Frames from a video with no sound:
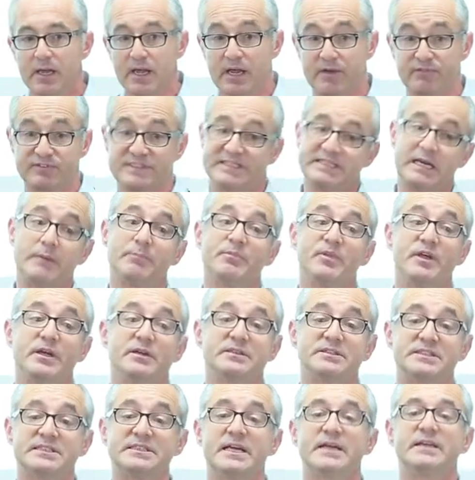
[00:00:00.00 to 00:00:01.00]
If
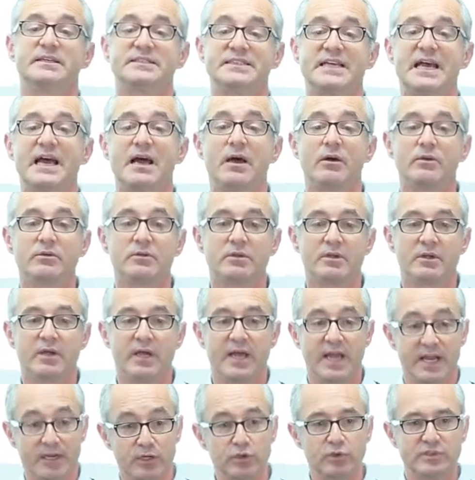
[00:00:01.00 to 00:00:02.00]
something stands out
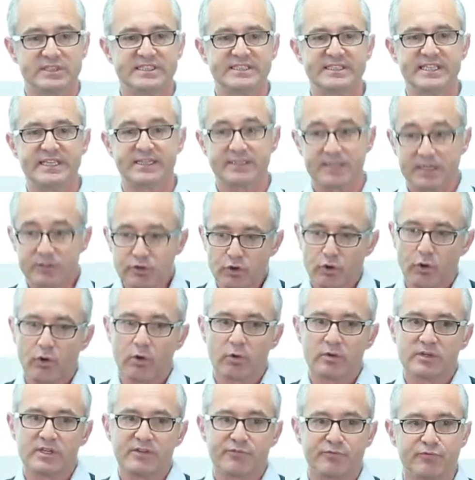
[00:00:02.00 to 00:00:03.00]
and you see it and you
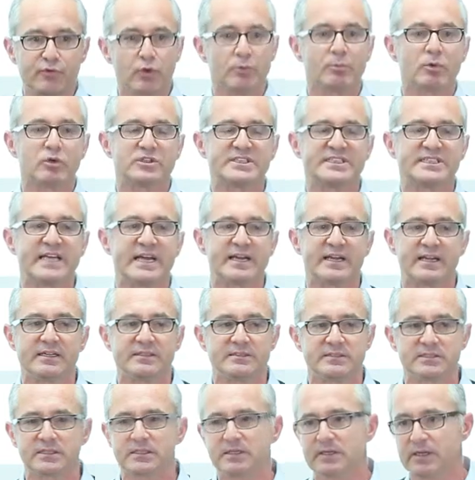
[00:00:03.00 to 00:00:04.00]
hold it a few more
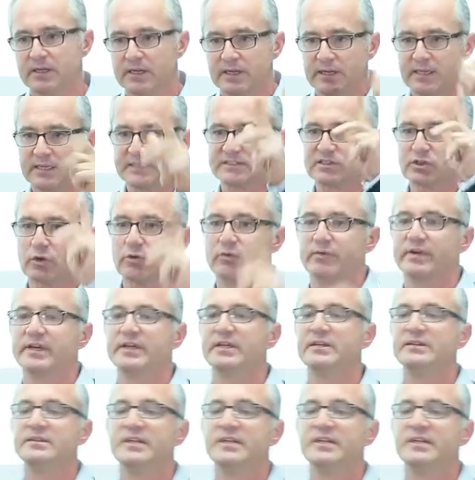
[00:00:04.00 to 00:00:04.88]
seconds, it's already